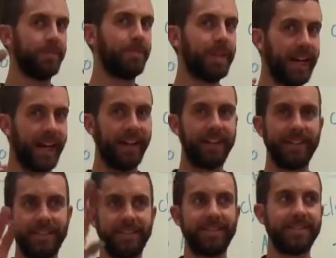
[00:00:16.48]
but not
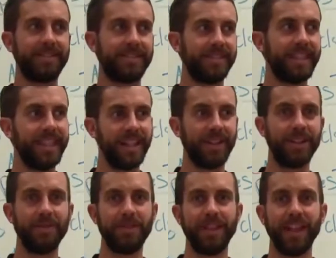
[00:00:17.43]
here
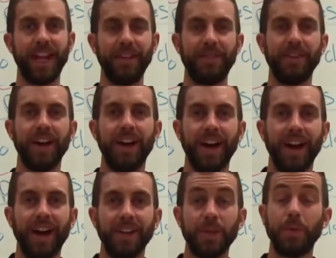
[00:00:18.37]
in real life.
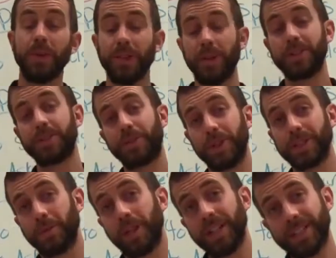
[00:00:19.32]
You will notice, of course,
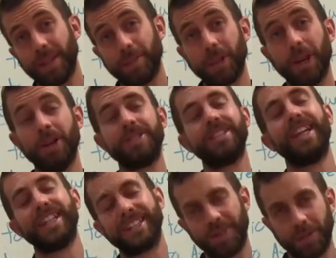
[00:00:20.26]
I'm wearing the same clothes.
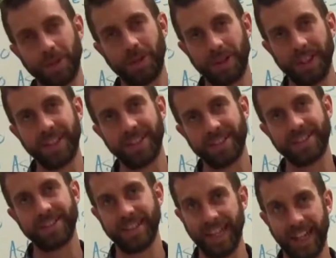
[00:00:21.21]
Yes, I recorded this
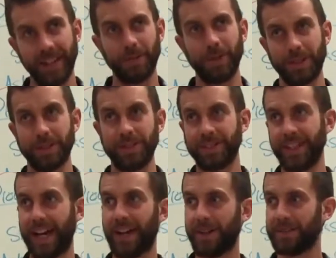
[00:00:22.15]
today, which is
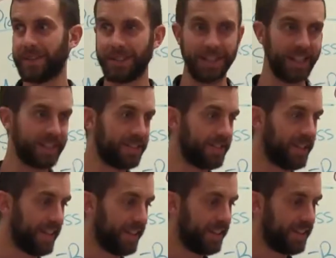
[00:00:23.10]
now your
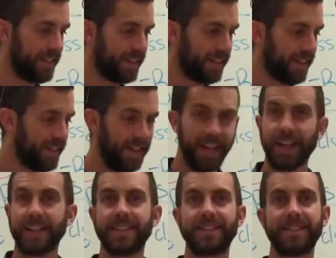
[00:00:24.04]
yesterday.
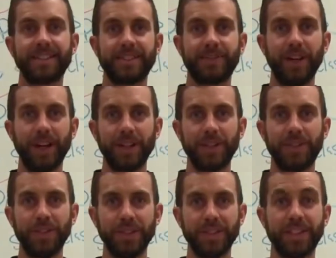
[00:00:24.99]
Very
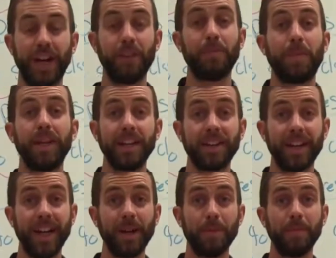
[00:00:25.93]
confusing stuff, but here I
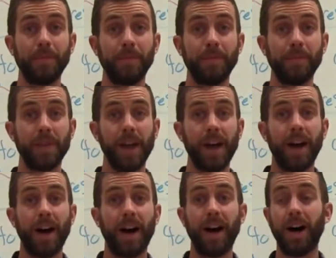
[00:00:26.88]

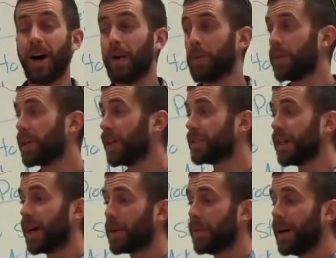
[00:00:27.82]
am. We're going to
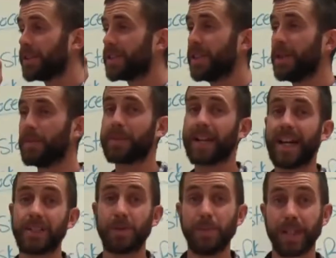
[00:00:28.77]
talk about some
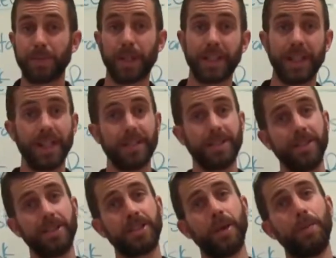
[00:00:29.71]
classroom
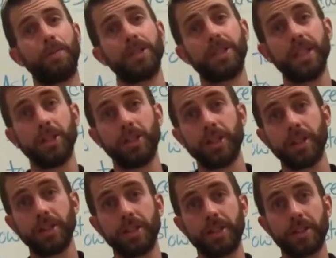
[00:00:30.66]
expectations, some
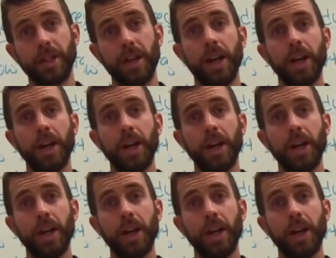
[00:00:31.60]
procedures,